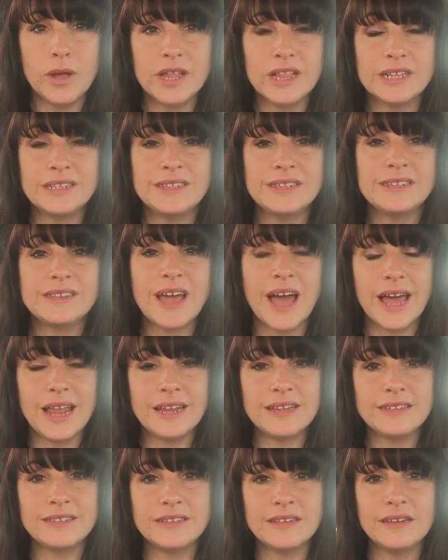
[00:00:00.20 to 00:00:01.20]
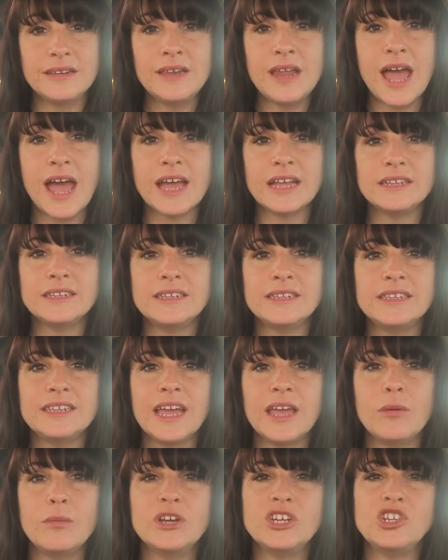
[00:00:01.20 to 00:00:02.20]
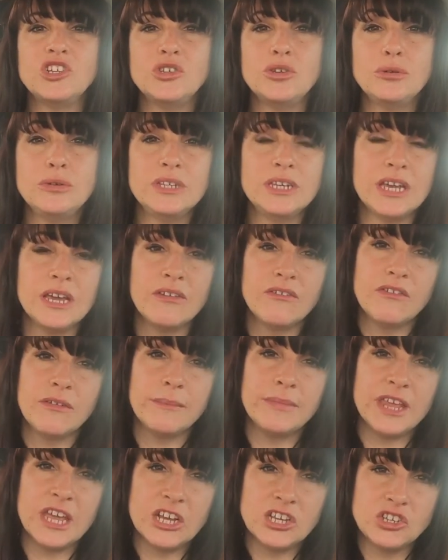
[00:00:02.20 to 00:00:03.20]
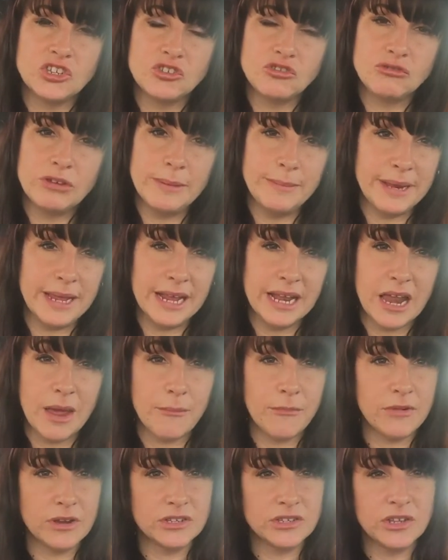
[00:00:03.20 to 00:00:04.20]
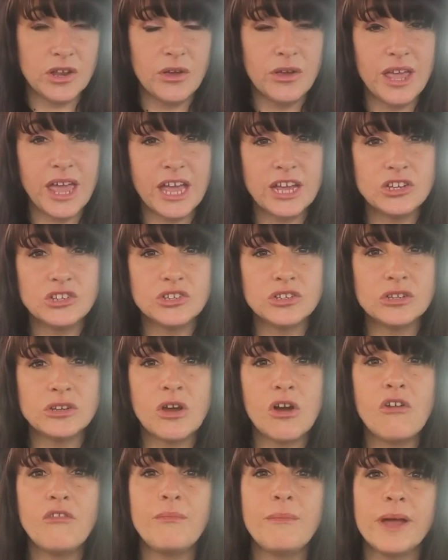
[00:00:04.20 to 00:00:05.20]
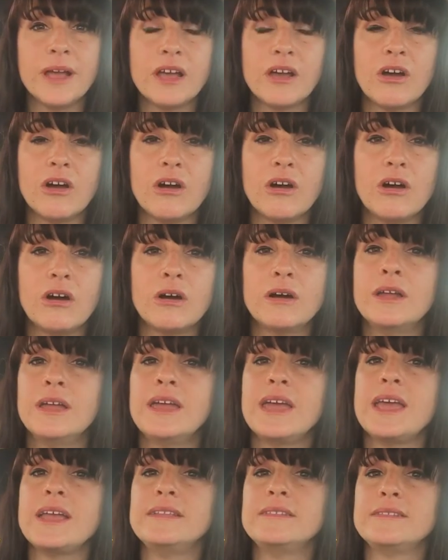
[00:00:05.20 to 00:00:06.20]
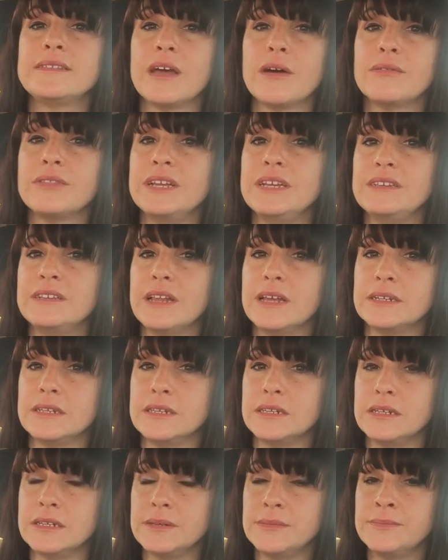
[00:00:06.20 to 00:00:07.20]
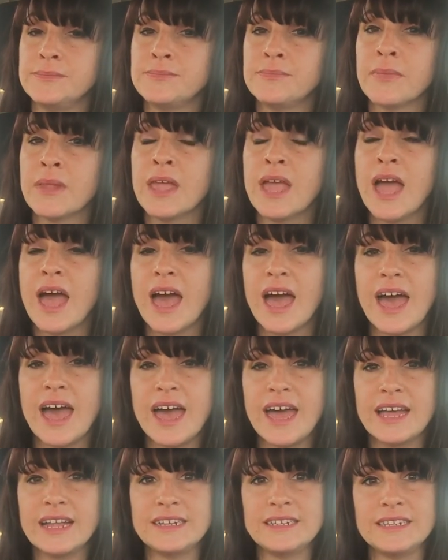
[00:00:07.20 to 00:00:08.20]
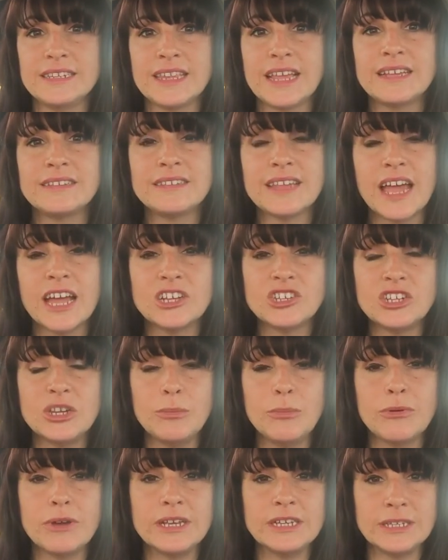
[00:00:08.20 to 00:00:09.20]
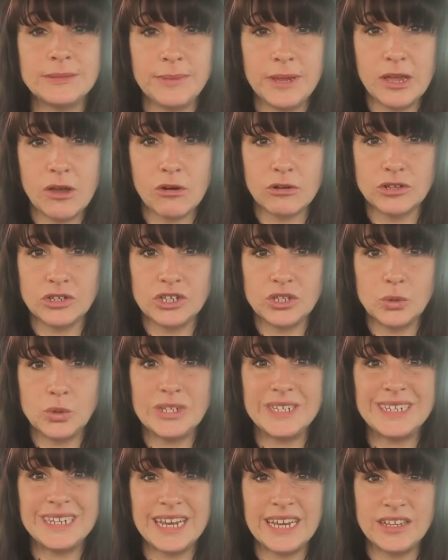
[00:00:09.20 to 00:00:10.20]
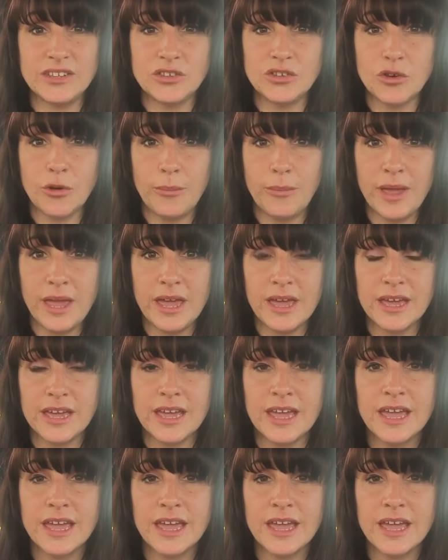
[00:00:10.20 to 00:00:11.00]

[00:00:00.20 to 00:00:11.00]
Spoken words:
This is Alison, and today we're shooting from the extremely glamorous location of my car in Southeast London. And that actually brings me on to today's topic,